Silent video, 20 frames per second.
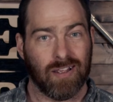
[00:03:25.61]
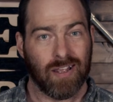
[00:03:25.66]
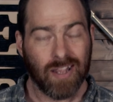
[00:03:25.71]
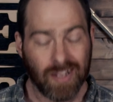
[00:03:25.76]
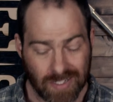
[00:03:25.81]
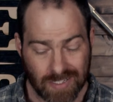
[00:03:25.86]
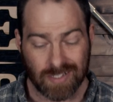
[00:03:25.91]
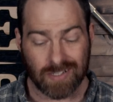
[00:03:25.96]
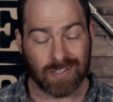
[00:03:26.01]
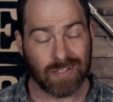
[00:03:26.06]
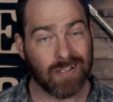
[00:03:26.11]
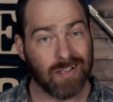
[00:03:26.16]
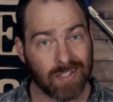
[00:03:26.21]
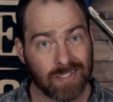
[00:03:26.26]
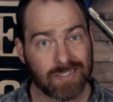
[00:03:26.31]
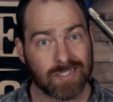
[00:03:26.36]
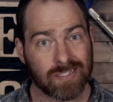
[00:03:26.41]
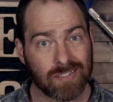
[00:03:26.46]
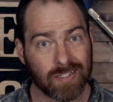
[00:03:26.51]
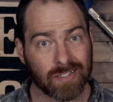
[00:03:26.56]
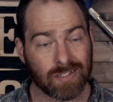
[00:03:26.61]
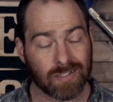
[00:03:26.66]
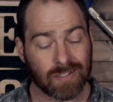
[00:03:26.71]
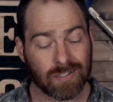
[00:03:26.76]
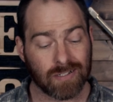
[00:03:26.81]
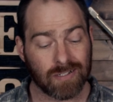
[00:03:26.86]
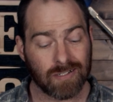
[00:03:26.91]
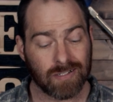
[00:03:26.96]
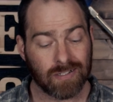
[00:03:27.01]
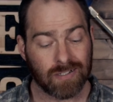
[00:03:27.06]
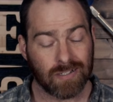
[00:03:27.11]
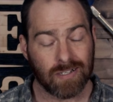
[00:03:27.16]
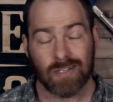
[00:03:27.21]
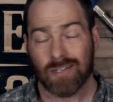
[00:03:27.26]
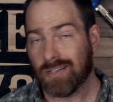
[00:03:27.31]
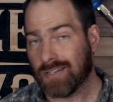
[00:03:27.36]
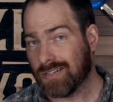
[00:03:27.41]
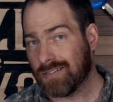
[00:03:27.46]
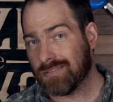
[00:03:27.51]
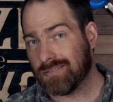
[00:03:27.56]
is the Gunslinger.
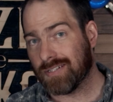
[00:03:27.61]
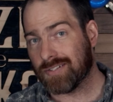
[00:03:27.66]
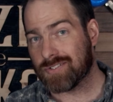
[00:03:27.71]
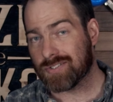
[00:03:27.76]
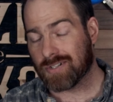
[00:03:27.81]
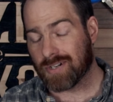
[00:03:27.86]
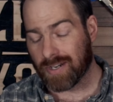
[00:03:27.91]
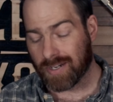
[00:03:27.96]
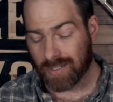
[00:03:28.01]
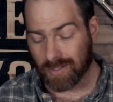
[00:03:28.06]
Let's try it